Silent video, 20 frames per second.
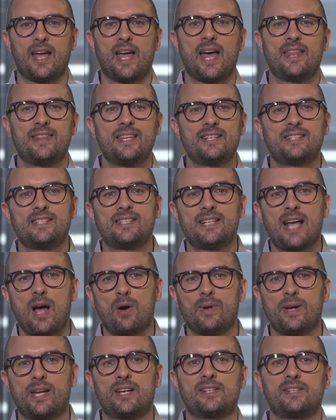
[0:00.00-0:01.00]
and this is how
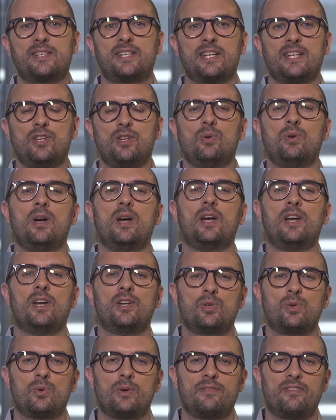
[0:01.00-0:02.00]
we continue
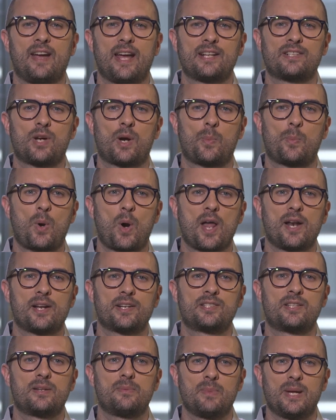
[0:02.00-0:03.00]
to advance our products
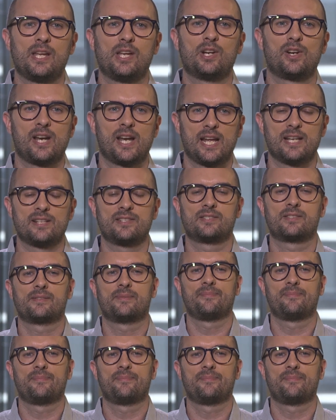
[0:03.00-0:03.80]
to meet your needs.